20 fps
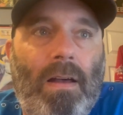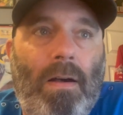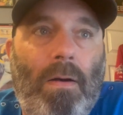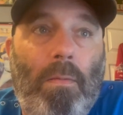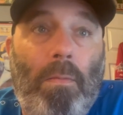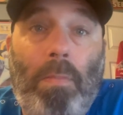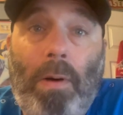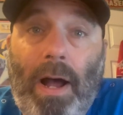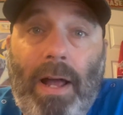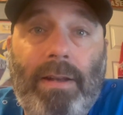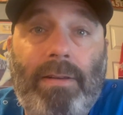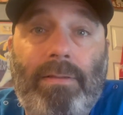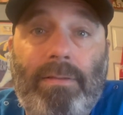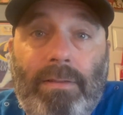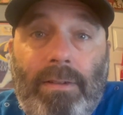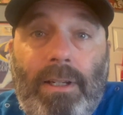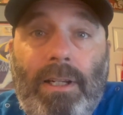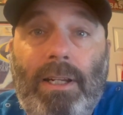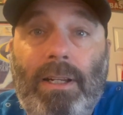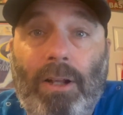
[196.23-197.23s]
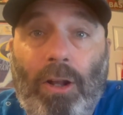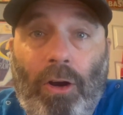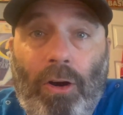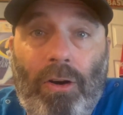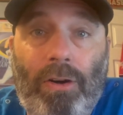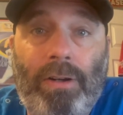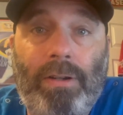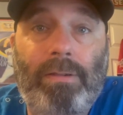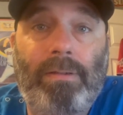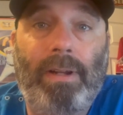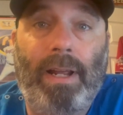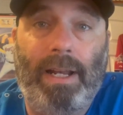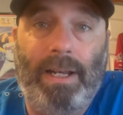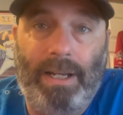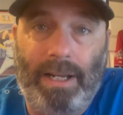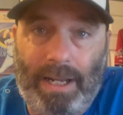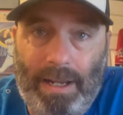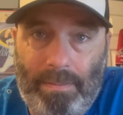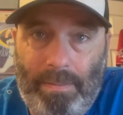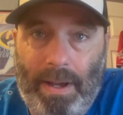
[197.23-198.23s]
But you learn and
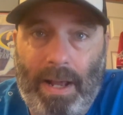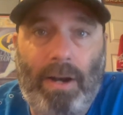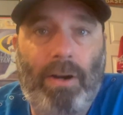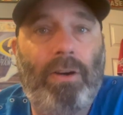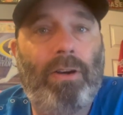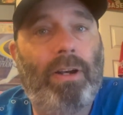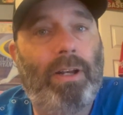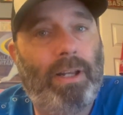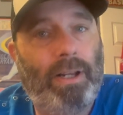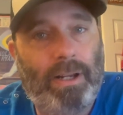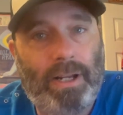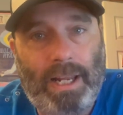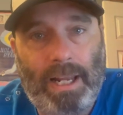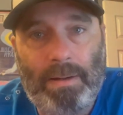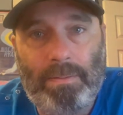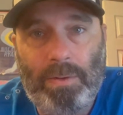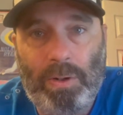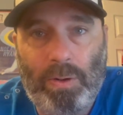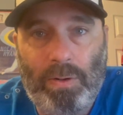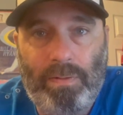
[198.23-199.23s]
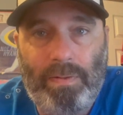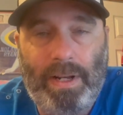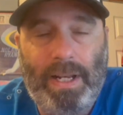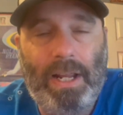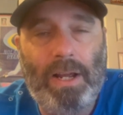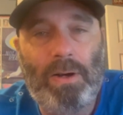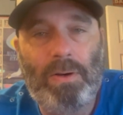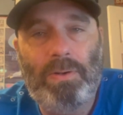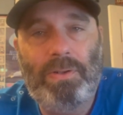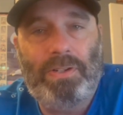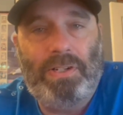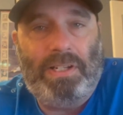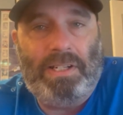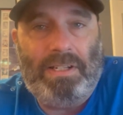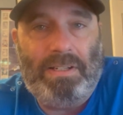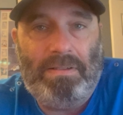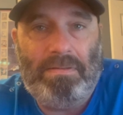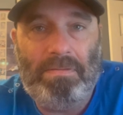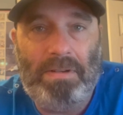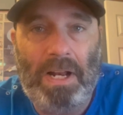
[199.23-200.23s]
you get better and you keep doing videos
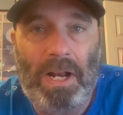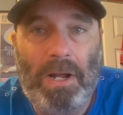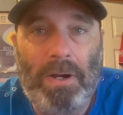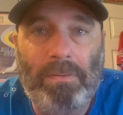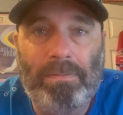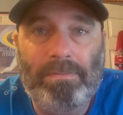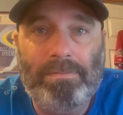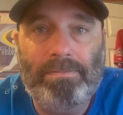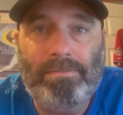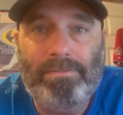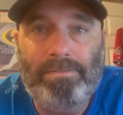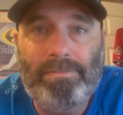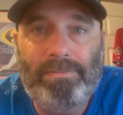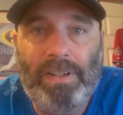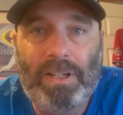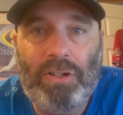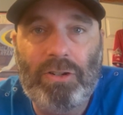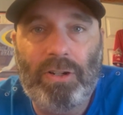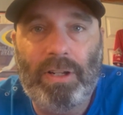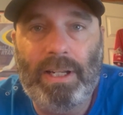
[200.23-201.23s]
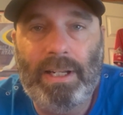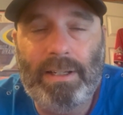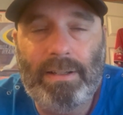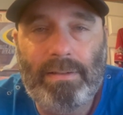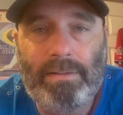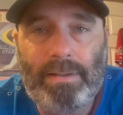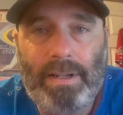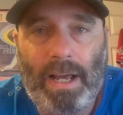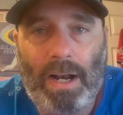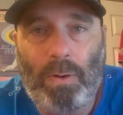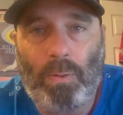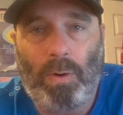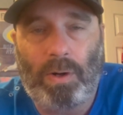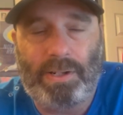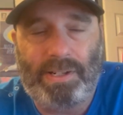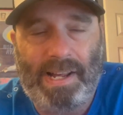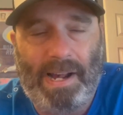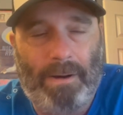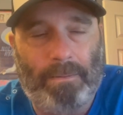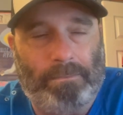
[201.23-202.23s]
and, you know, eventually it kind of
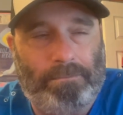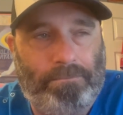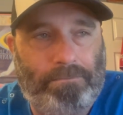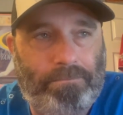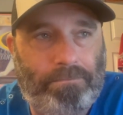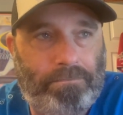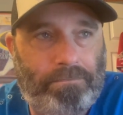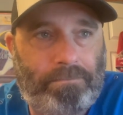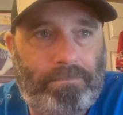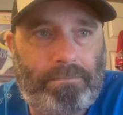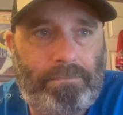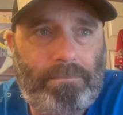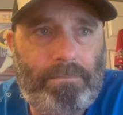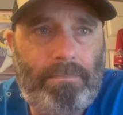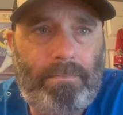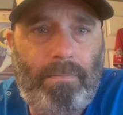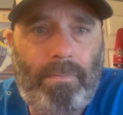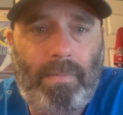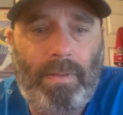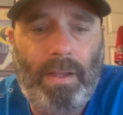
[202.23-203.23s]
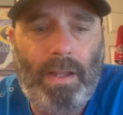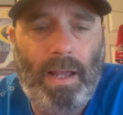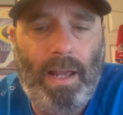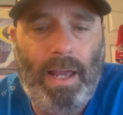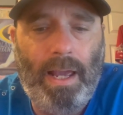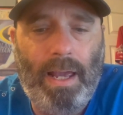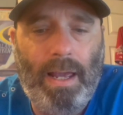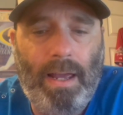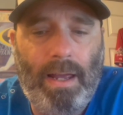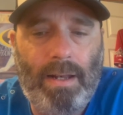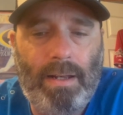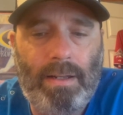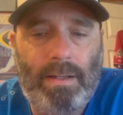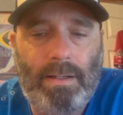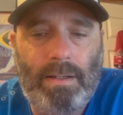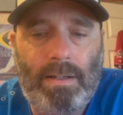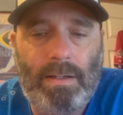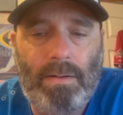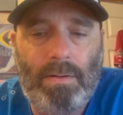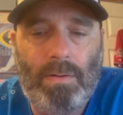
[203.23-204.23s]
works out.
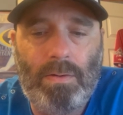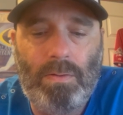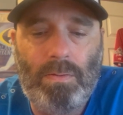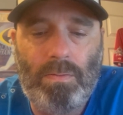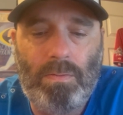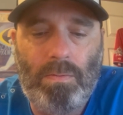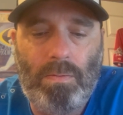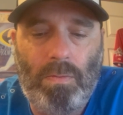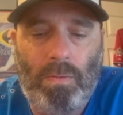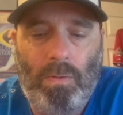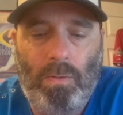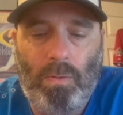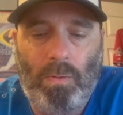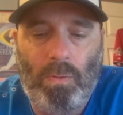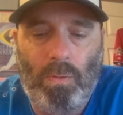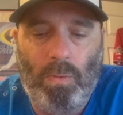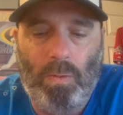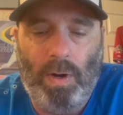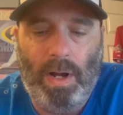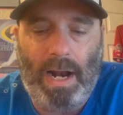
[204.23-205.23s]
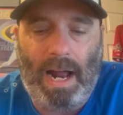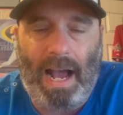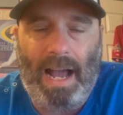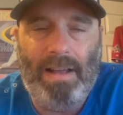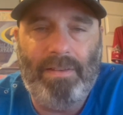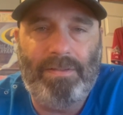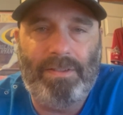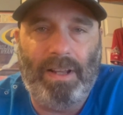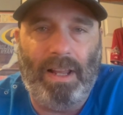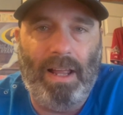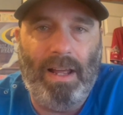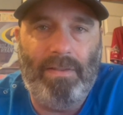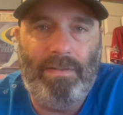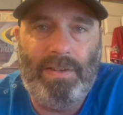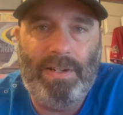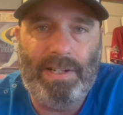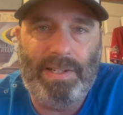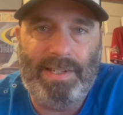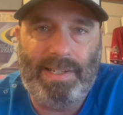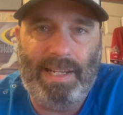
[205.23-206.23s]
And what I've loved
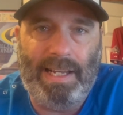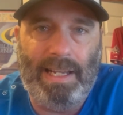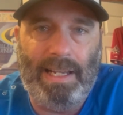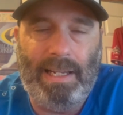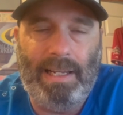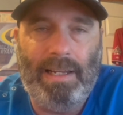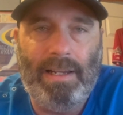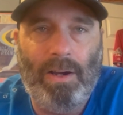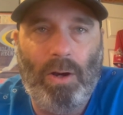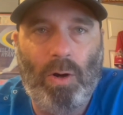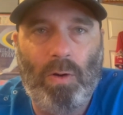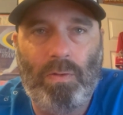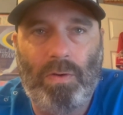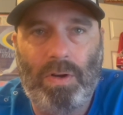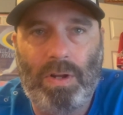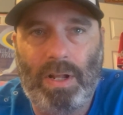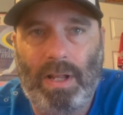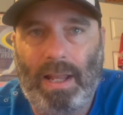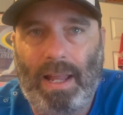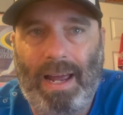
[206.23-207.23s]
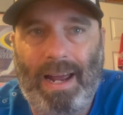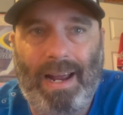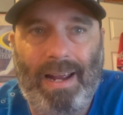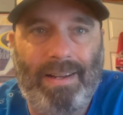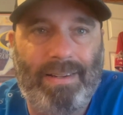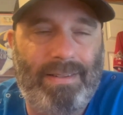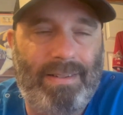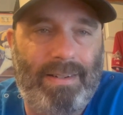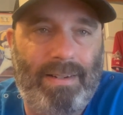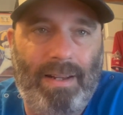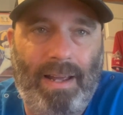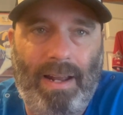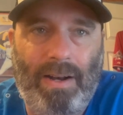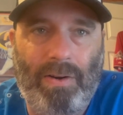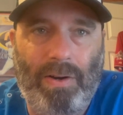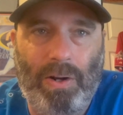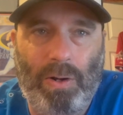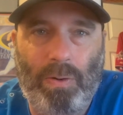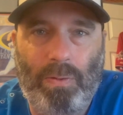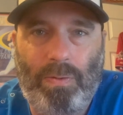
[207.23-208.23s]
to see over the last, I
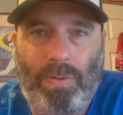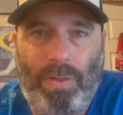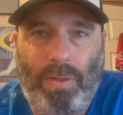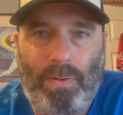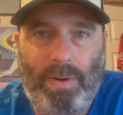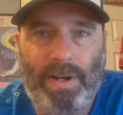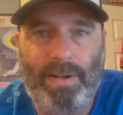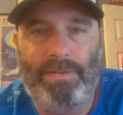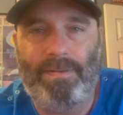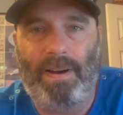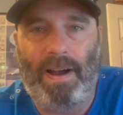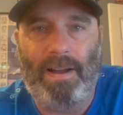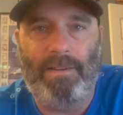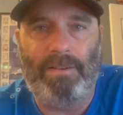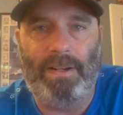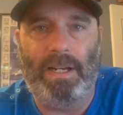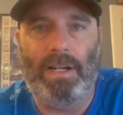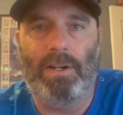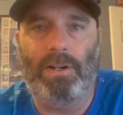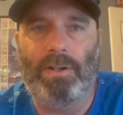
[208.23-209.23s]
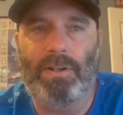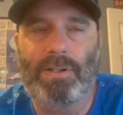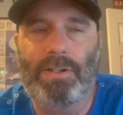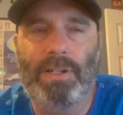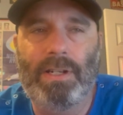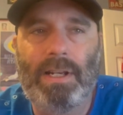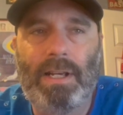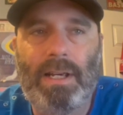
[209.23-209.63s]
don't know, 3 to 5 years